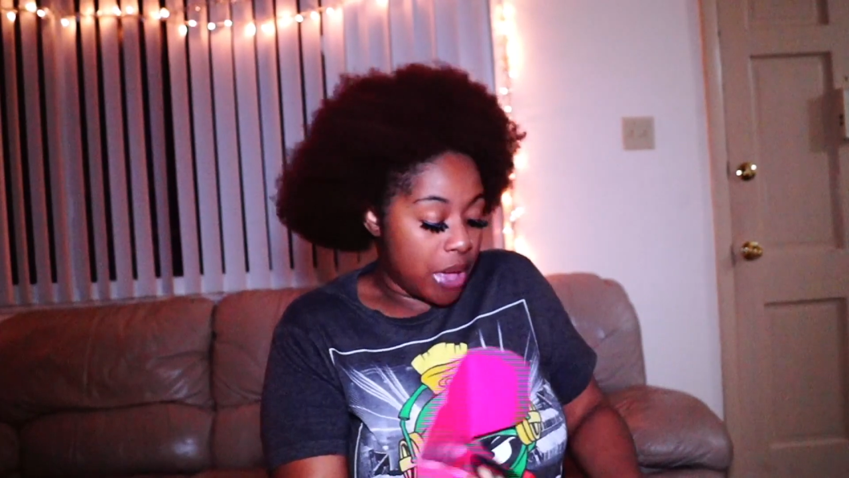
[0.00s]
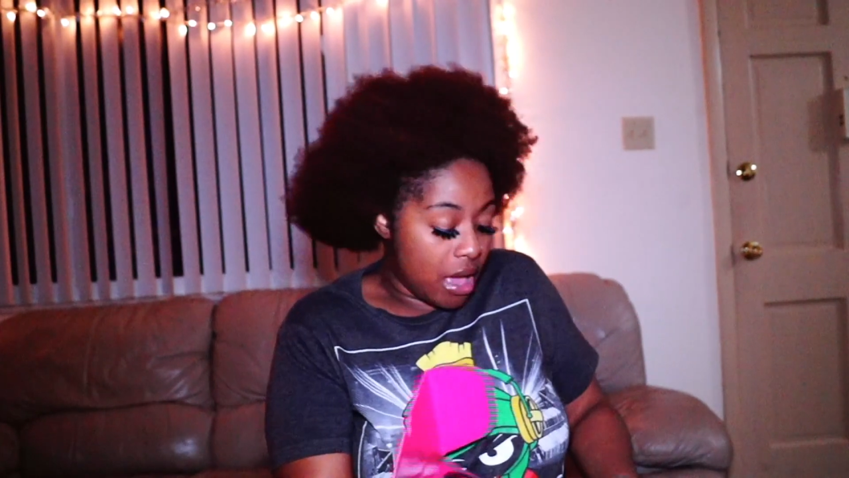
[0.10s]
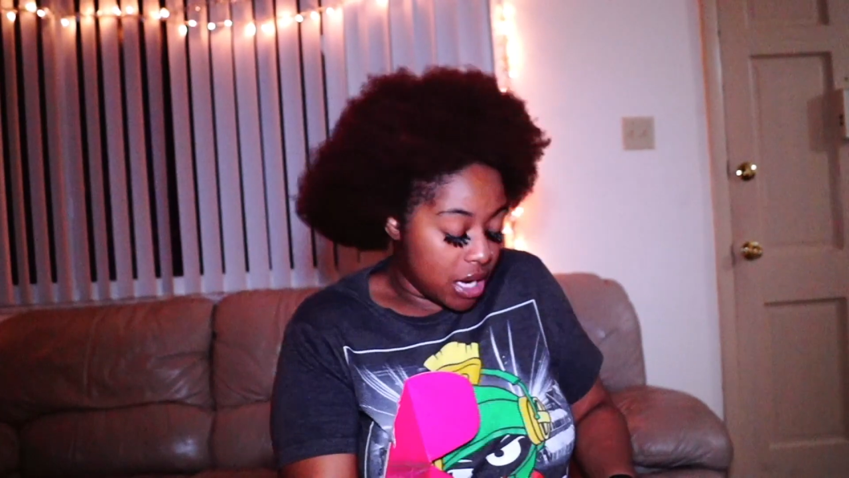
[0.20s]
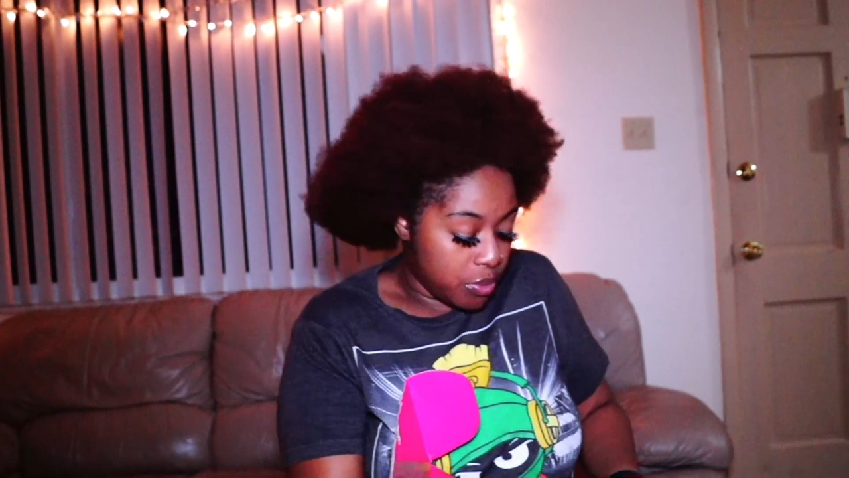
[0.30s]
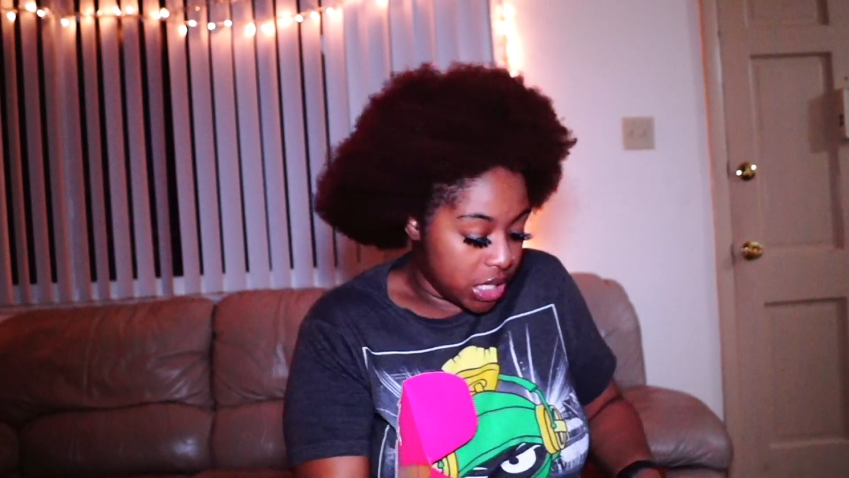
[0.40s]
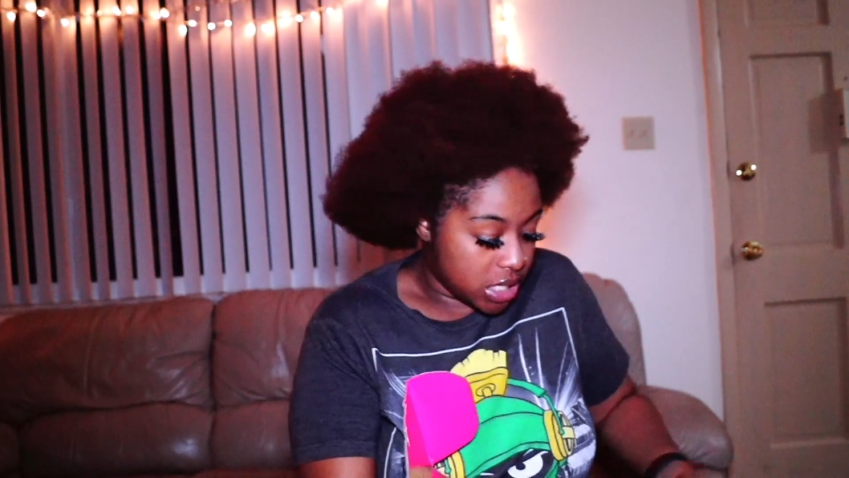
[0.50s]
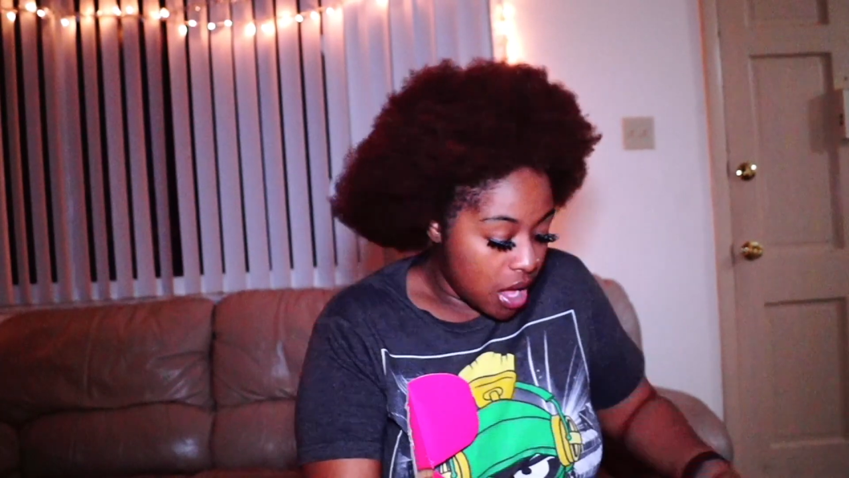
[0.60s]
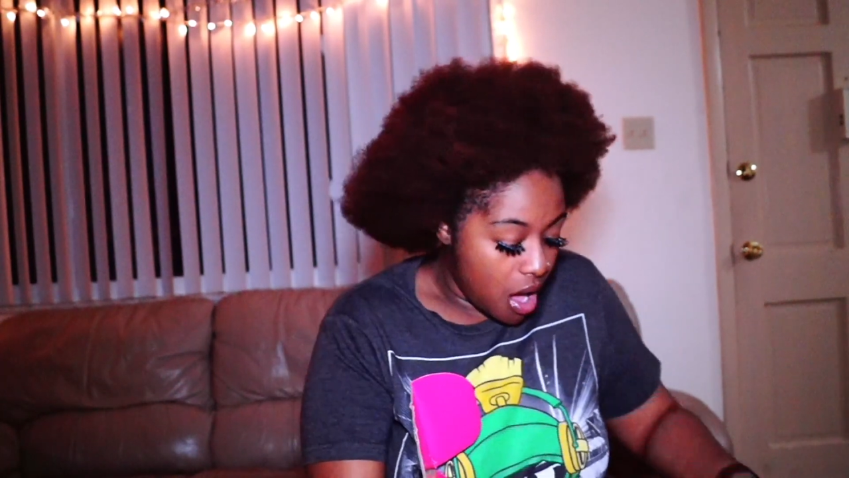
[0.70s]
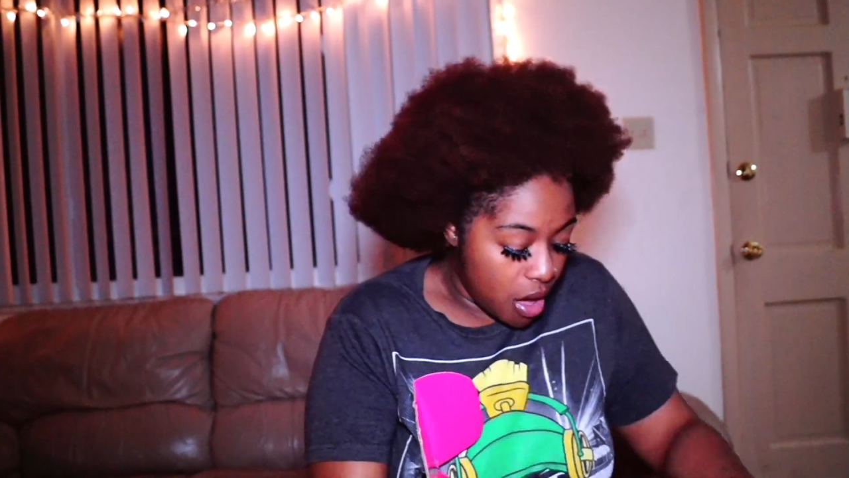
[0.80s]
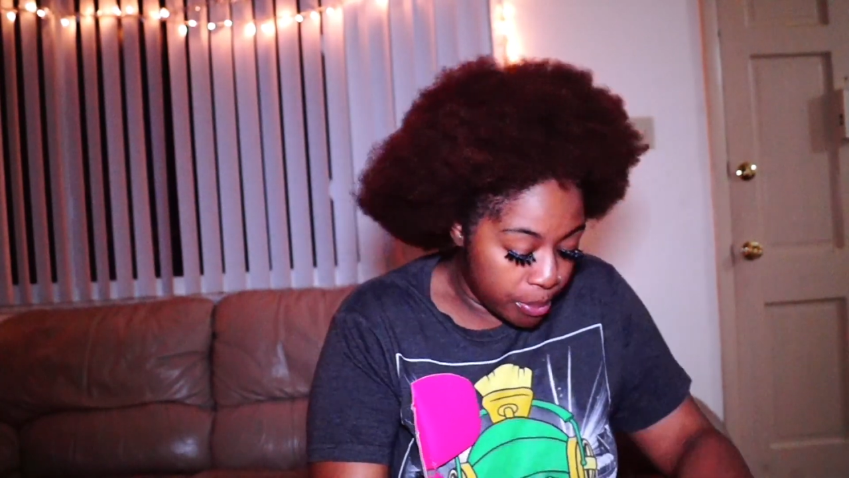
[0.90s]
Well, I don't know what it's
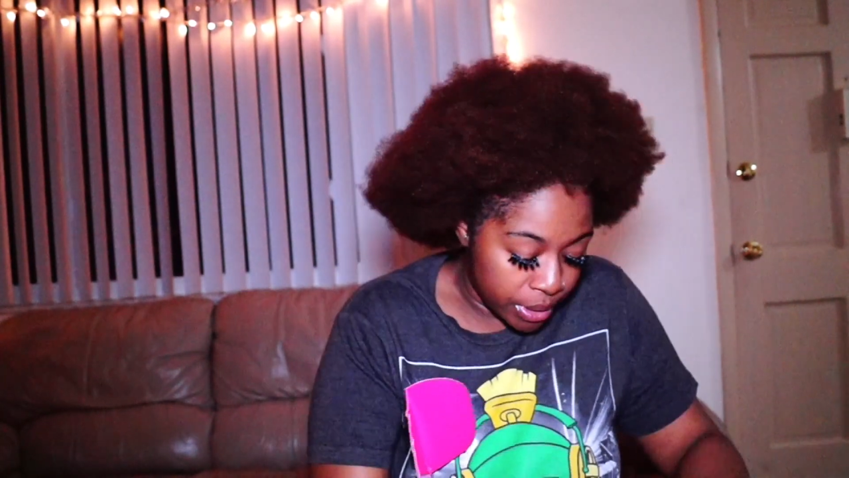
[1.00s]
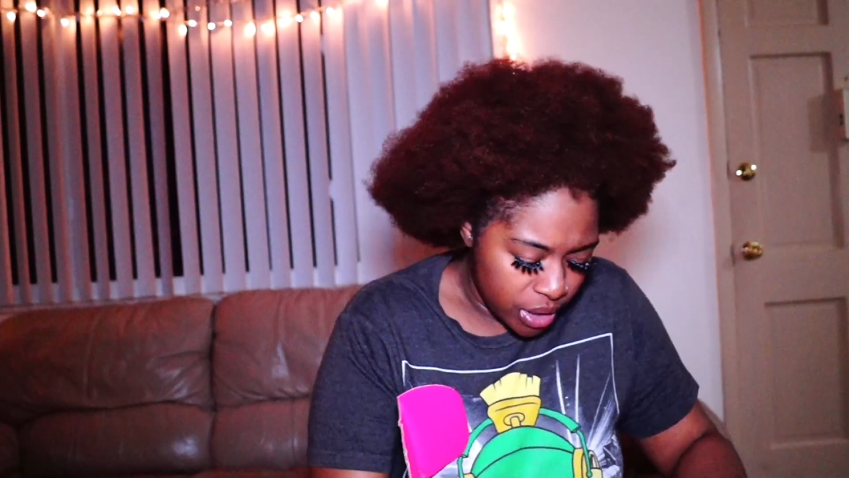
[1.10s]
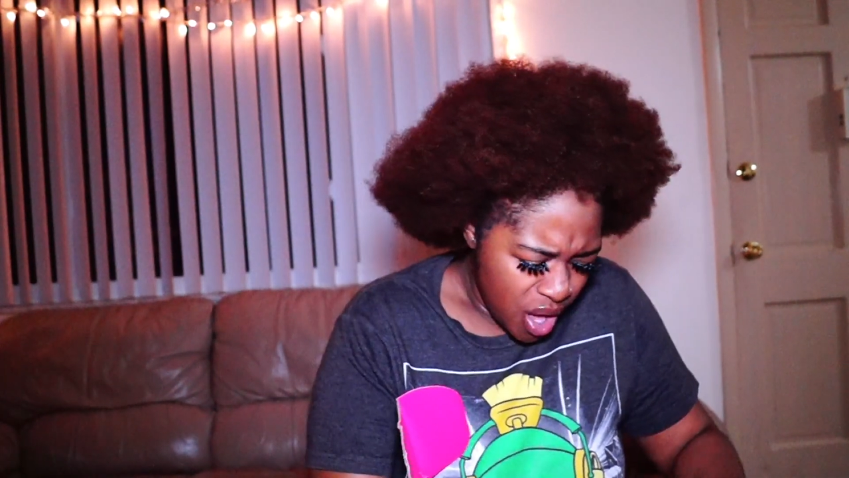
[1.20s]
called, but